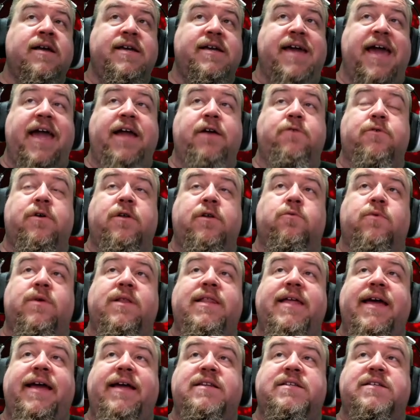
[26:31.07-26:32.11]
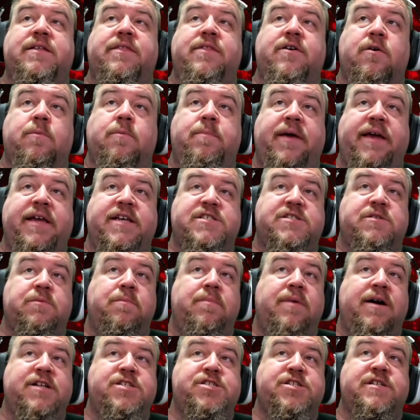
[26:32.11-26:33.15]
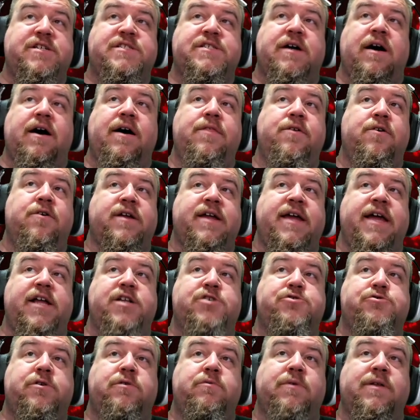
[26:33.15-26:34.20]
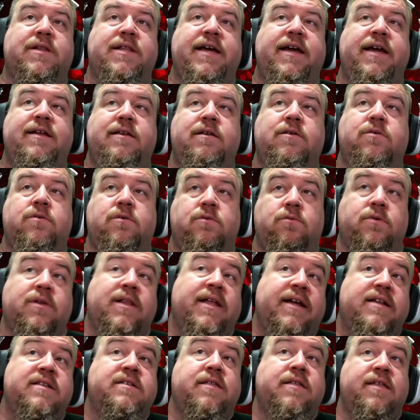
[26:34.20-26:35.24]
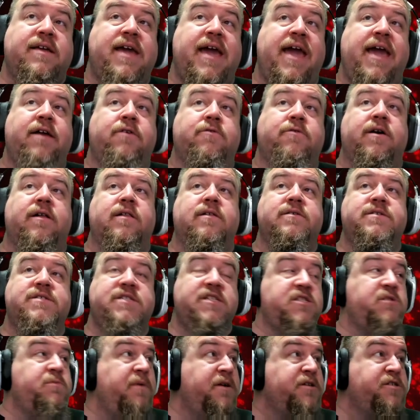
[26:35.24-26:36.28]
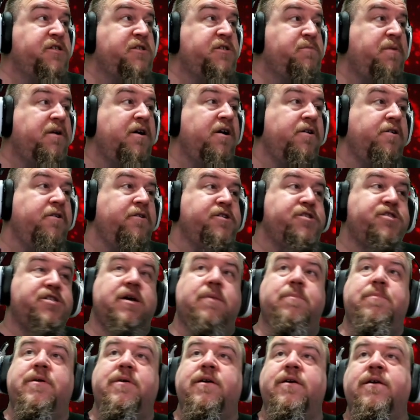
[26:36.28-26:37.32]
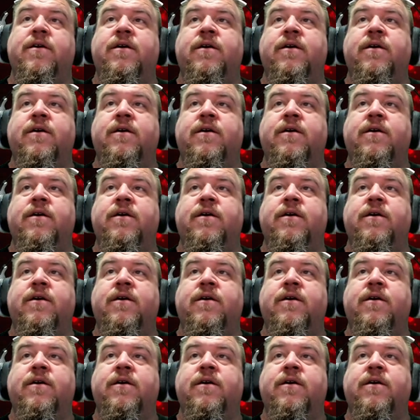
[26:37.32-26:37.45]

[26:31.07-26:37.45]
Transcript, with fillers: Gangrel relate to their beast much as other kindred relate relate to the gangrel, suspicious partnership.